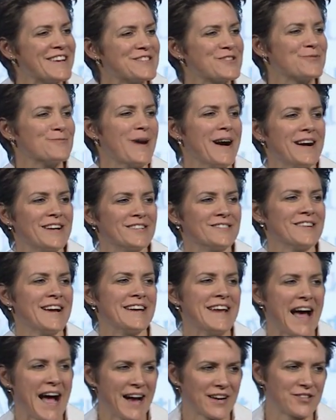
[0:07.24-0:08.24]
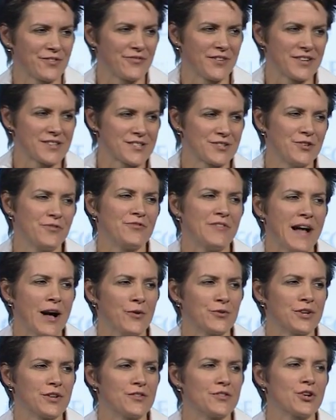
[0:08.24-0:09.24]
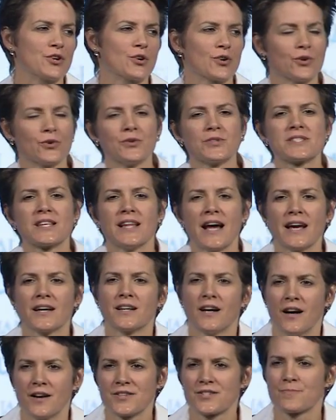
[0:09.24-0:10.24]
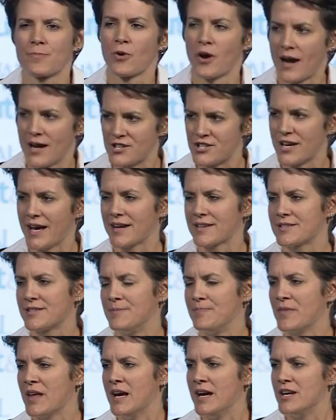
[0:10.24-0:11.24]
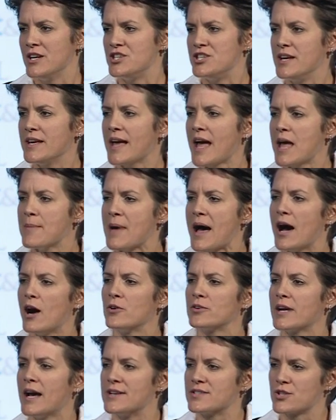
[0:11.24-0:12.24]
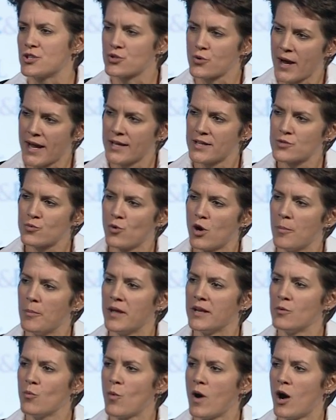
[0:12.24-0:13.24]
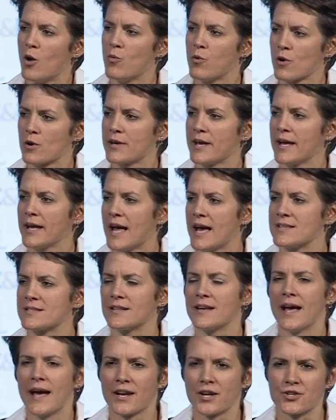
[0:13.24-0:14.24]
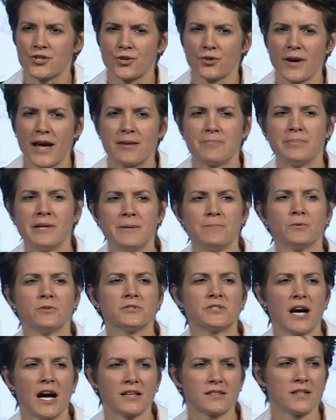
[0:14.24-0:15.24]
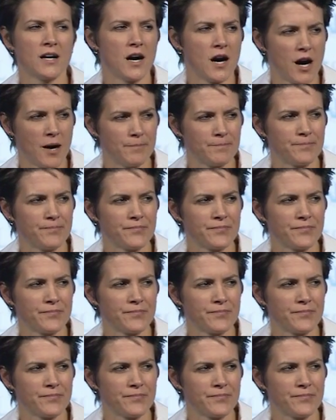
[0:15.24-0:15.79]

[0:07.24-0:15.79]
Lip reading: writer and activist who founded the Girlslikeus Project. She came out as a trans woman while working as an editor at people.com.